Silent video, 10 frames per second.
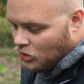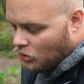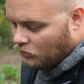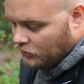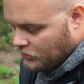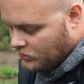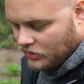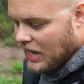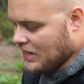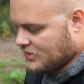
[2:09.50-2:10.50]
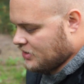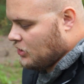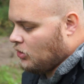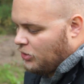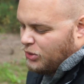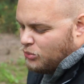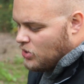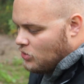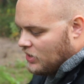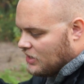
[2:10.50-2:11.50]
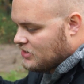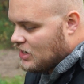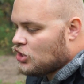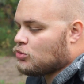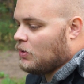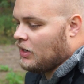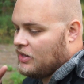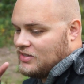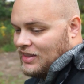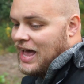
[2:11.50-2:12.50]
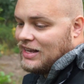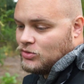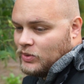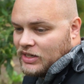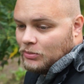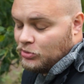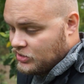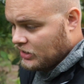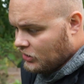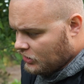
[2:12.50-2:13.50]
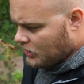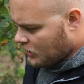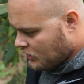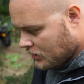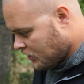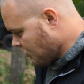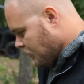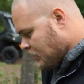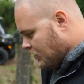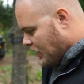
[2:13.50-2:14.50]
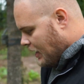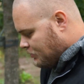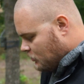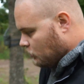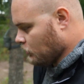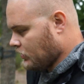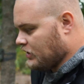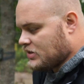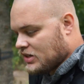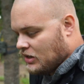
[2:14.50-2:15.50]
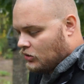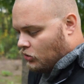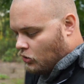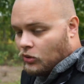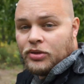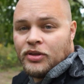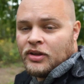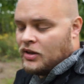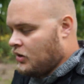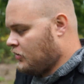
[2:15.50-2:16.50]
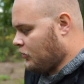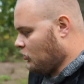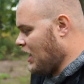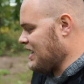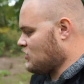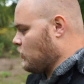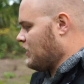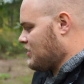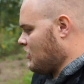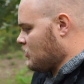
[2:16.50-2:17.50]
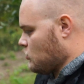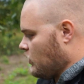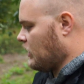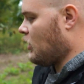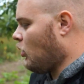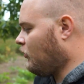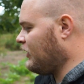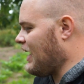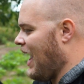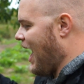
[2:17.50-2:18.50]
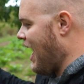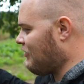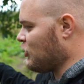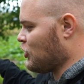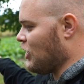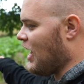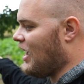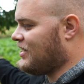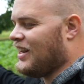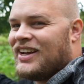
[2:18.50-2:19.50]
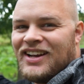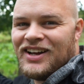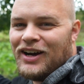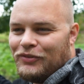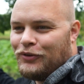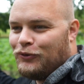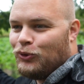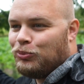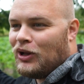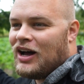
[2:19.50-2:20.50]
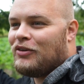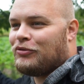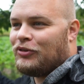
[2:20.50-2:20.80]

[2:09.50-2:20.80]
over the last, 3 weeks-ish, but this last week in particular, absolutely insane, the growth from last week to this week. Hopefully I have a shot of the food plot